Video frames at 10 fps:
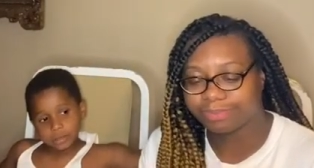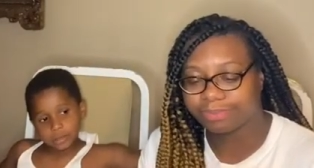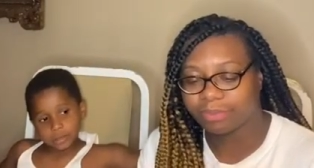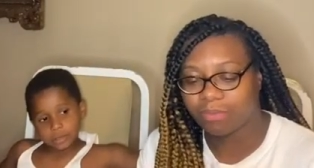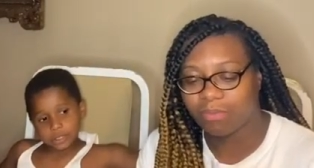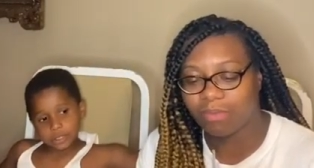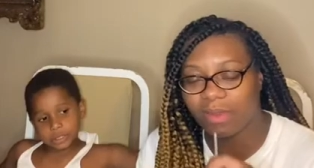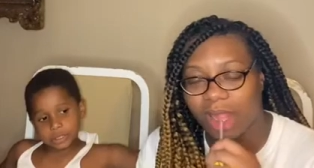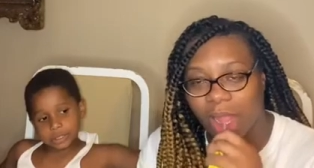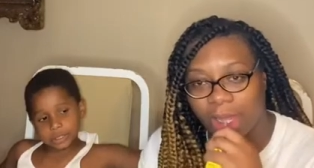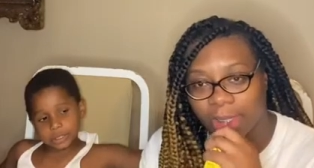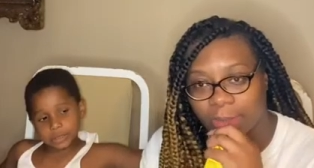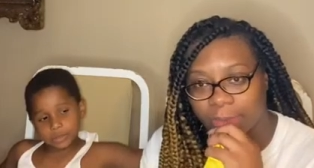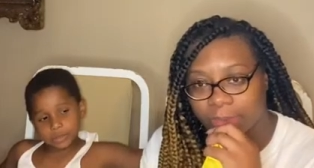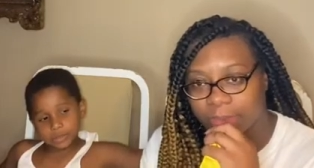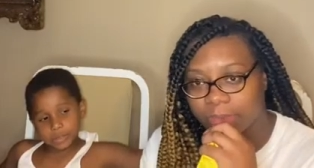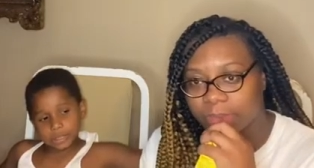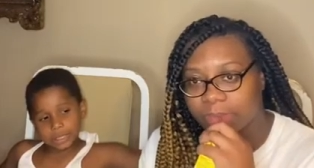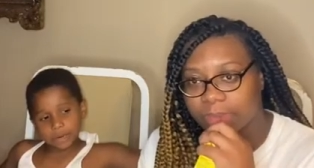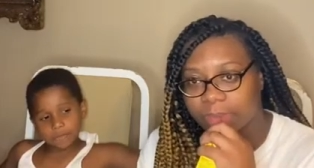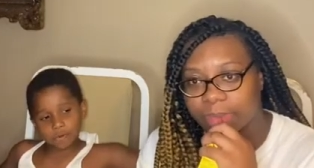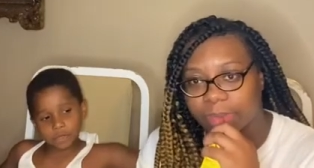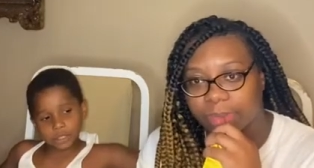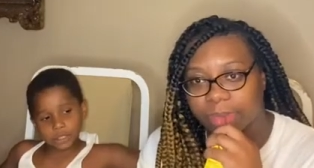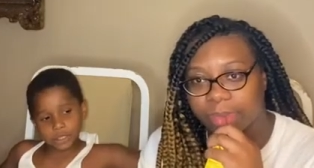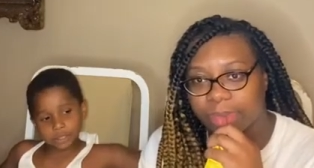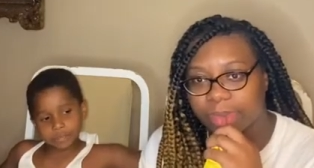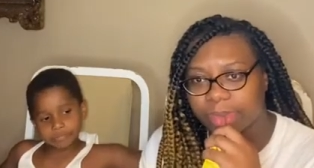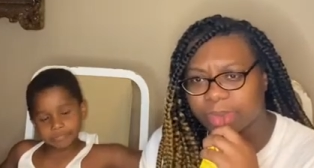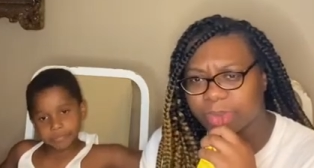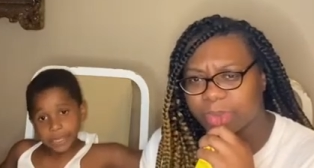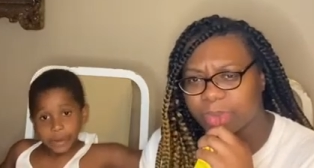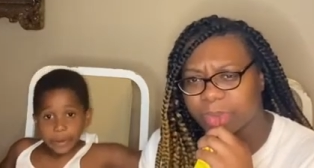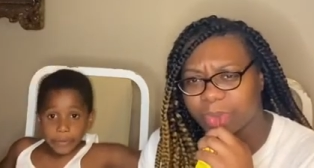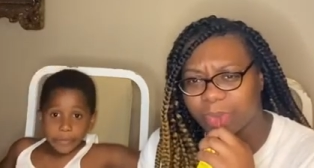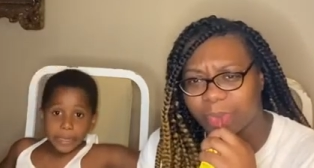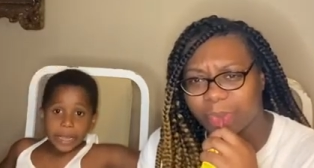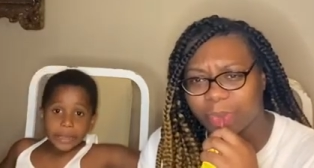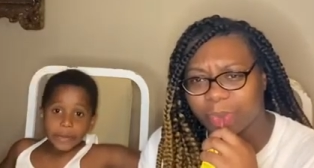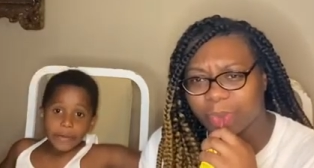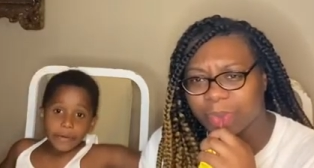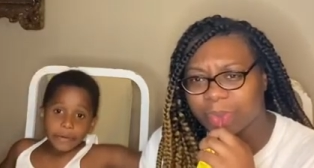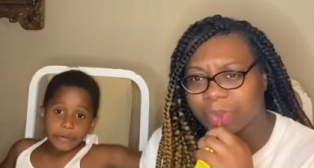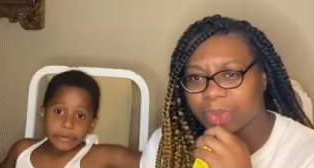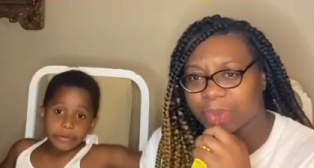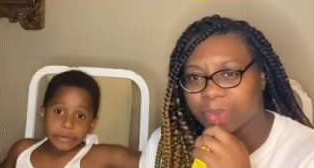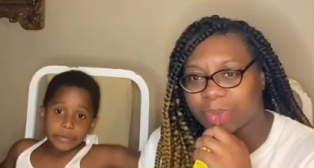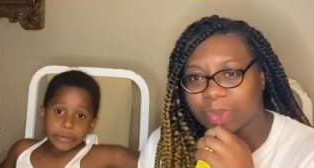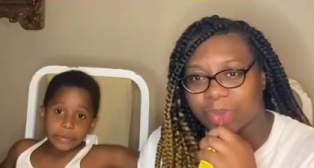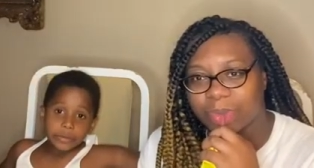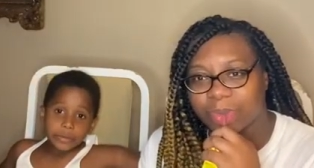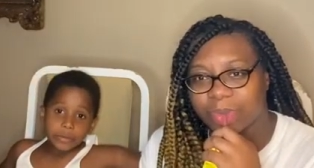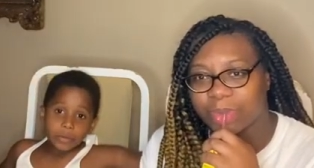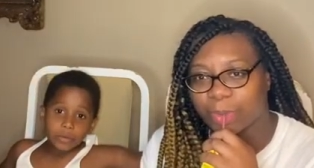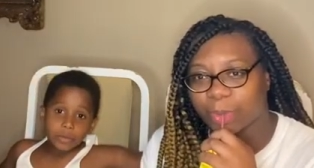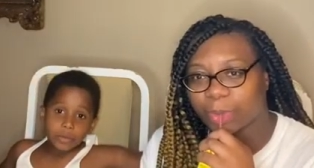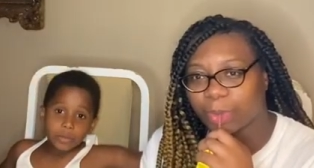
Speaker 1: let me just smooth this out for a sec. We got caught throwing,